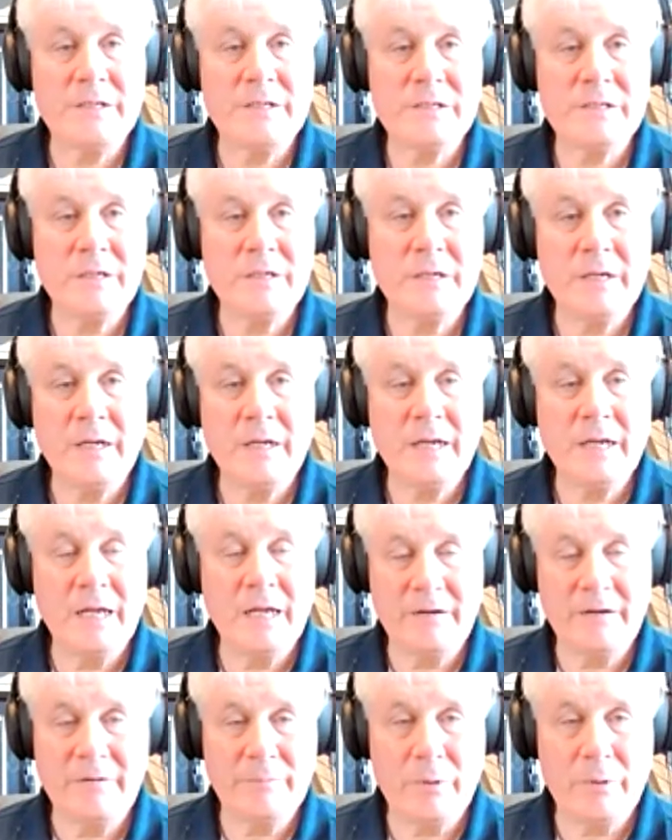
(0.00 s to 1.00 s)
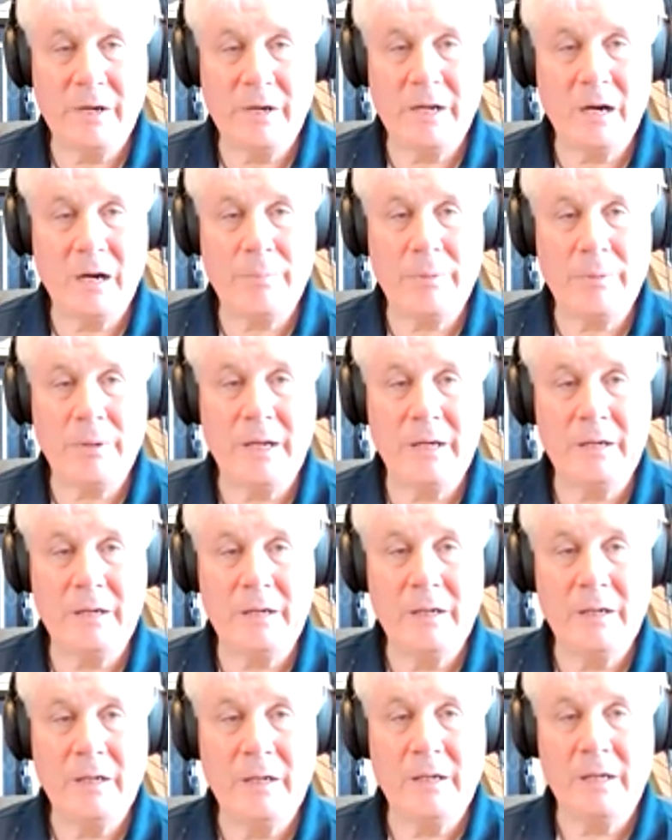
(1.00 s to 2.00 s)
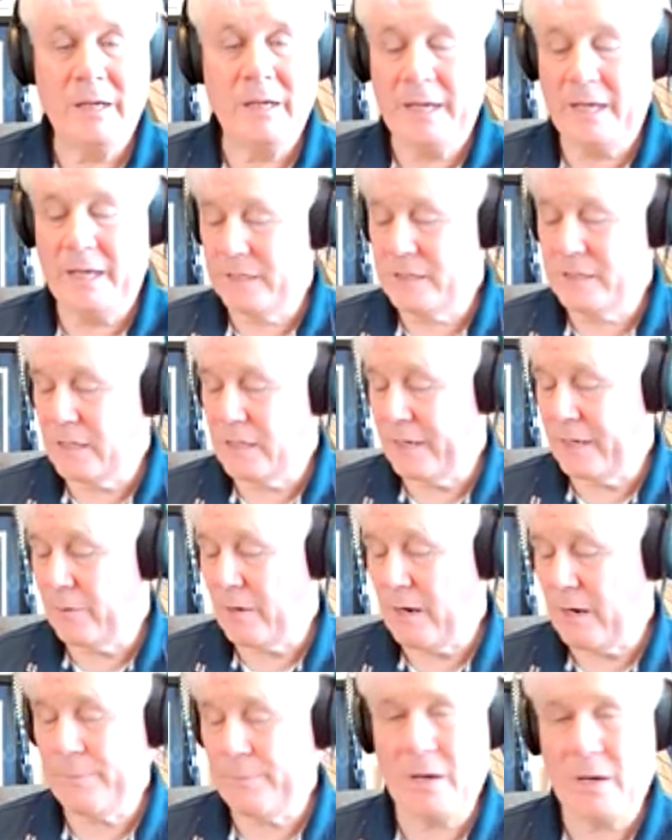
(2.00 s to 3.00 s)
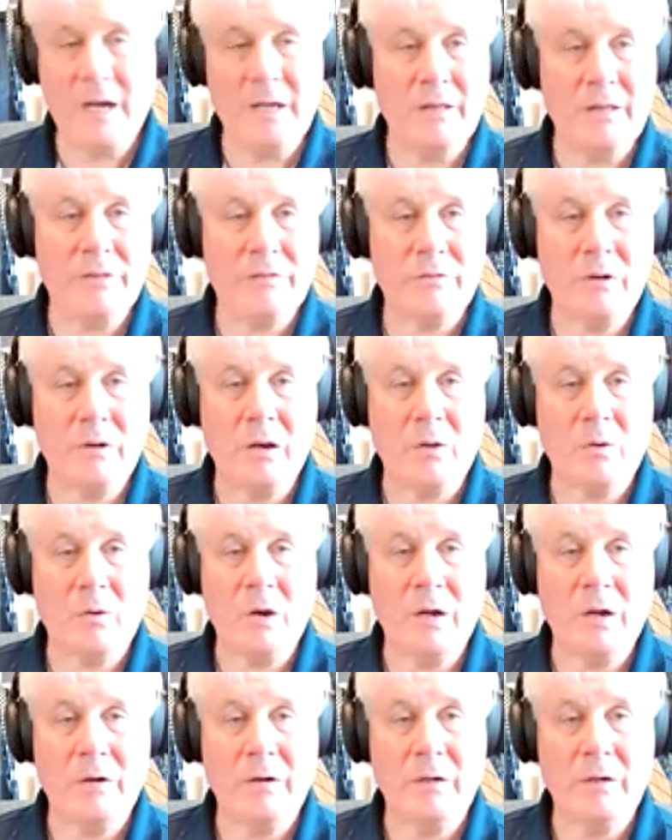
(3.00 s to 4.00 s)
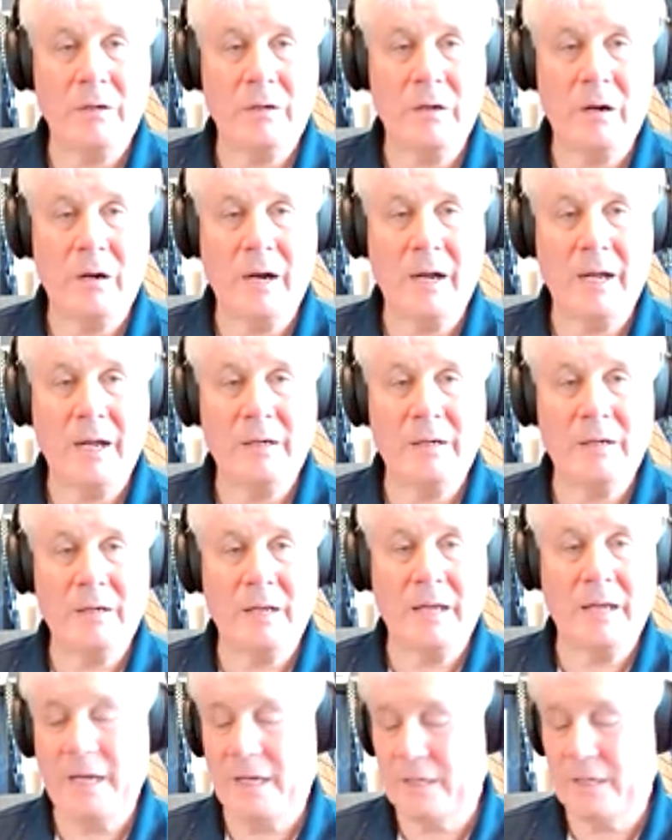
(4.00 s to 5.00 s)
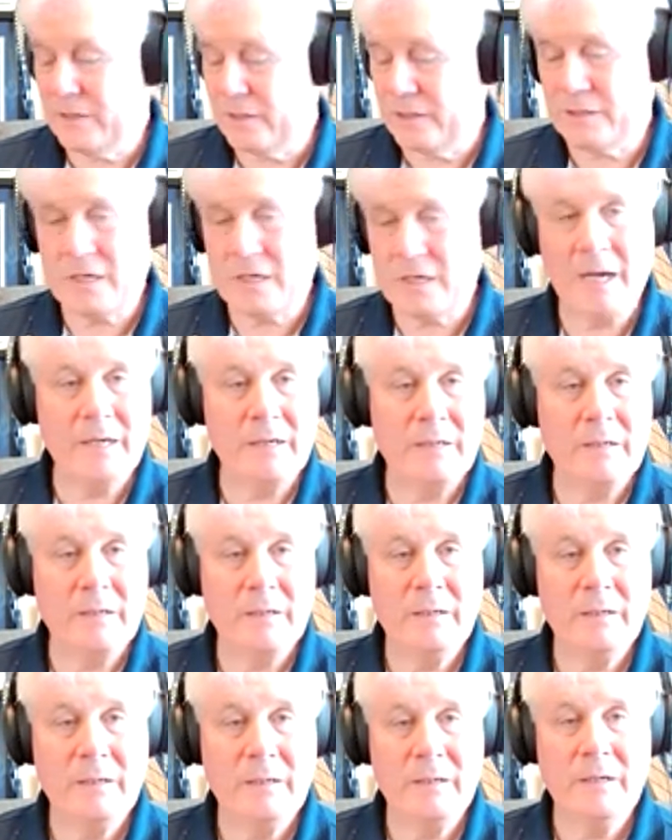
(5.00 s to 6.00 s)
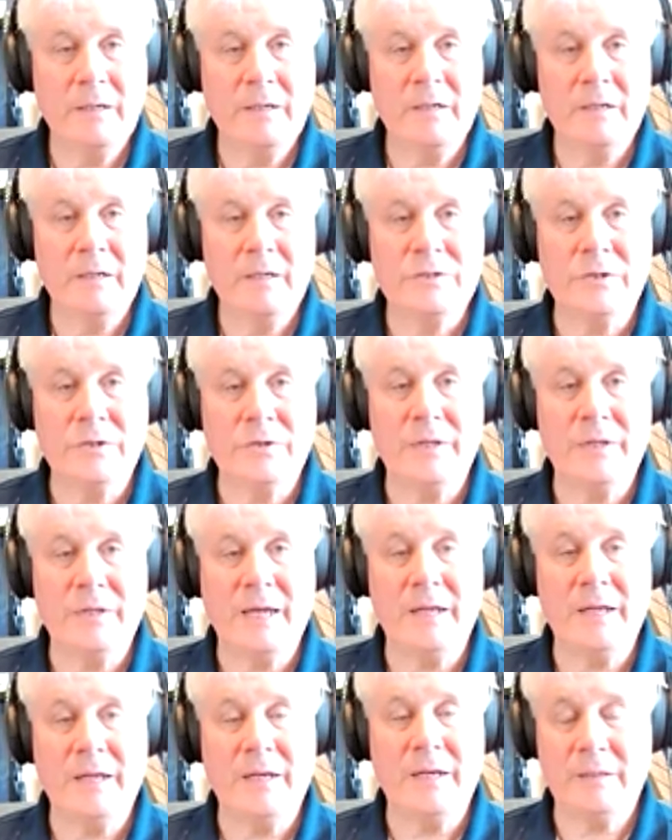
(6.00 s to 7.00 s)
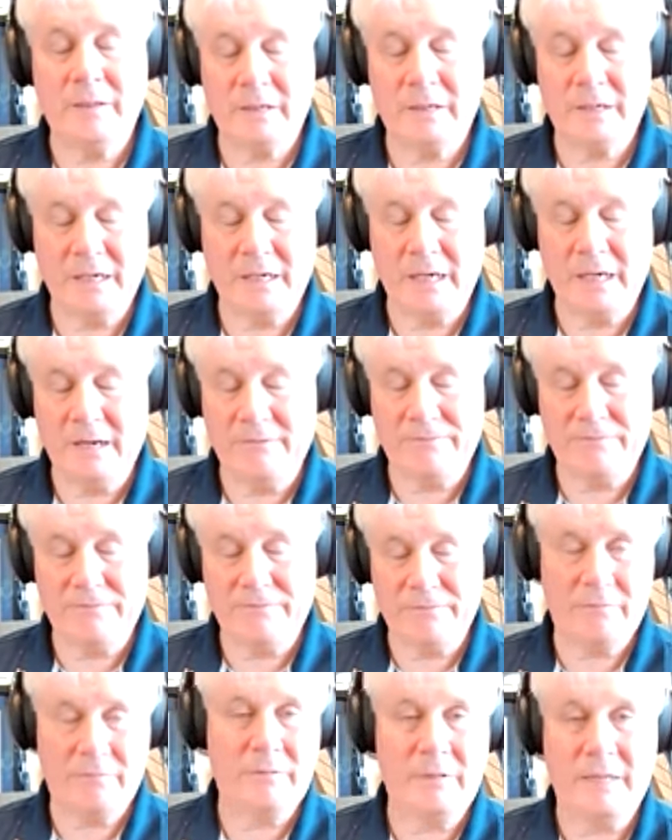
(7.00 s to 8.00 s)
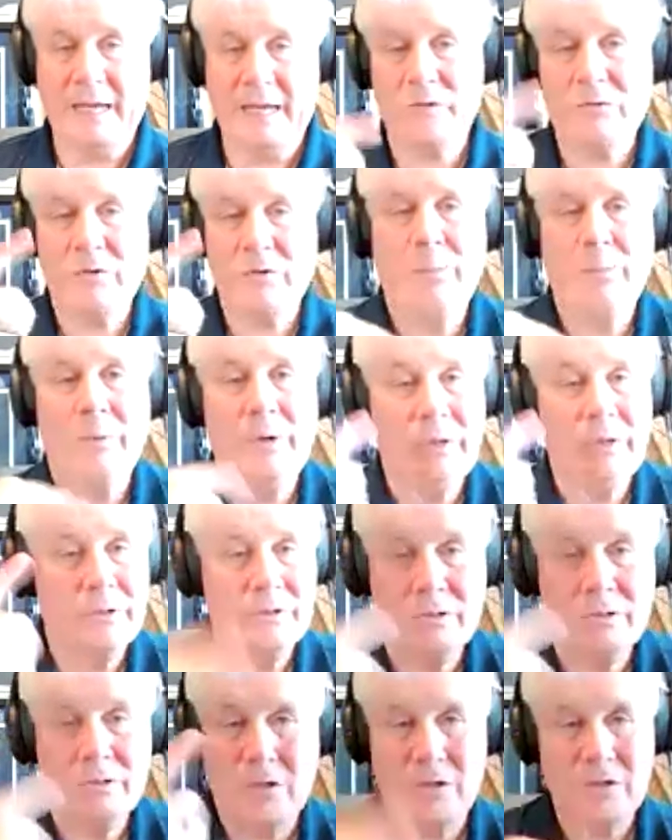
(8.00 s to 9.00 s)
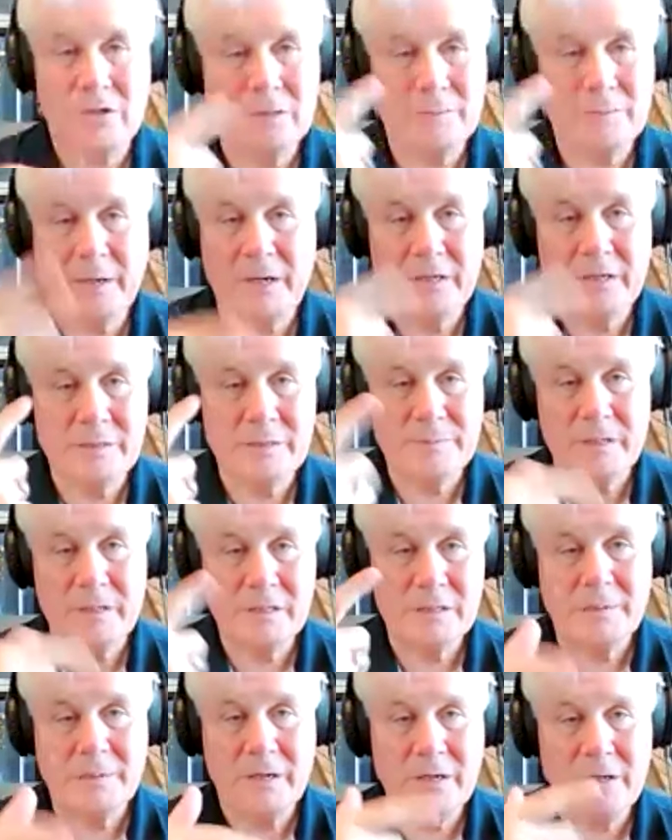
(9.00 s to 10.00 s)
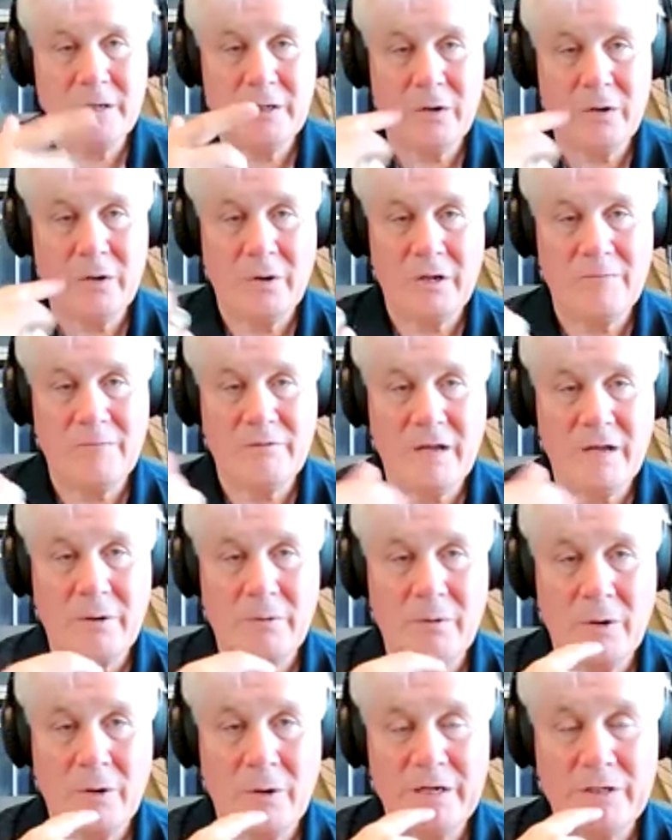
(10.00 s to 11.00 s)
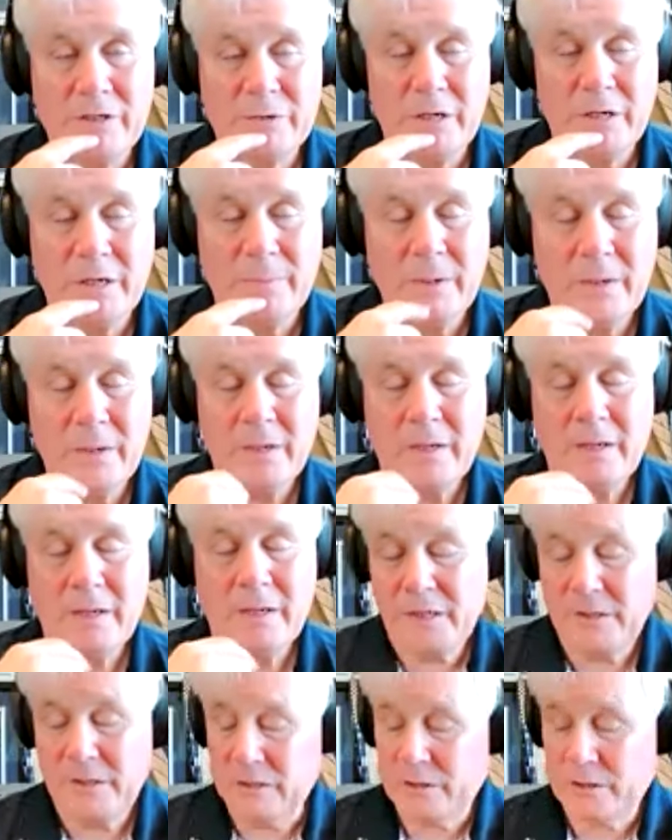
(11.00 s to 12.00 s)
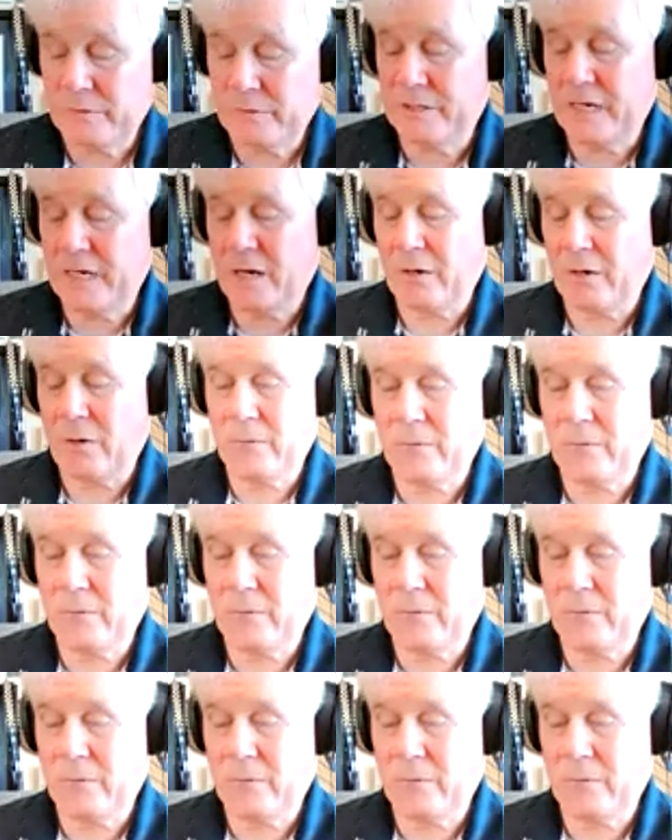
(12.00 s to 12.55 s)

And it's like right behind the throttle quadrant. All right. And to the side. So that if that trim wheel starts spinning and spinning and spinning, you know you've got runaway trim. You just reach down and go stab trim switch cut out, and it